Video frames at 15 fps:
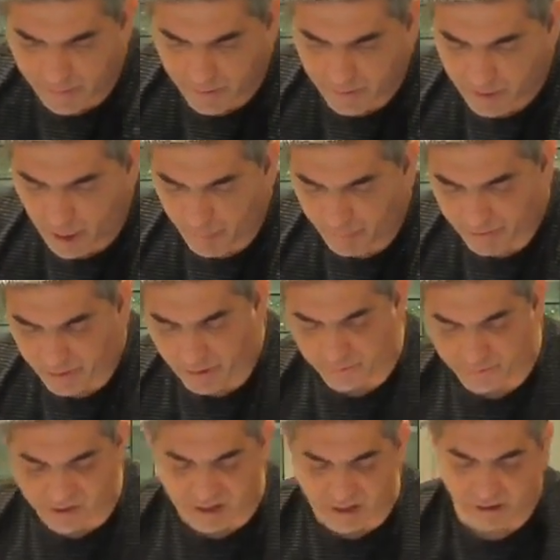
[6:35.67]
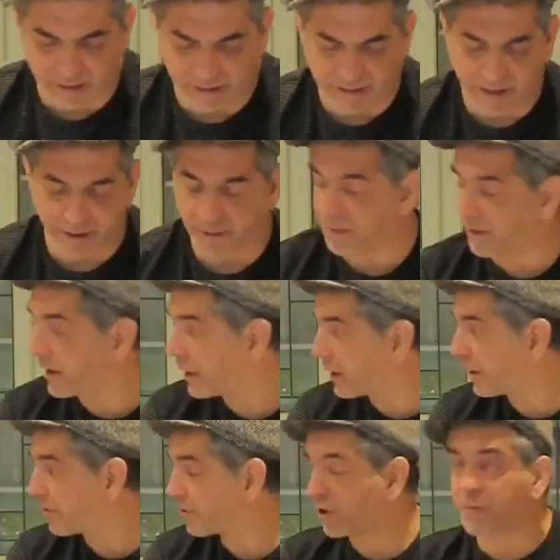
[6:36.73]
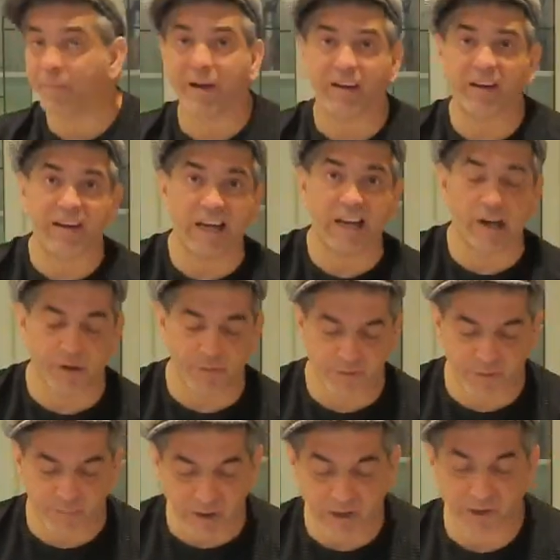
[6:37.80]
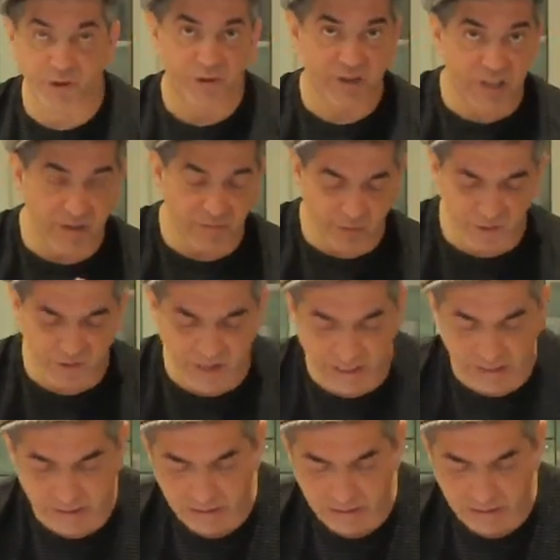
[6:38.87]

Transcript: A couple of cloves of garlic. Now I think I've put about 1 kilo of tomatoes, give or take.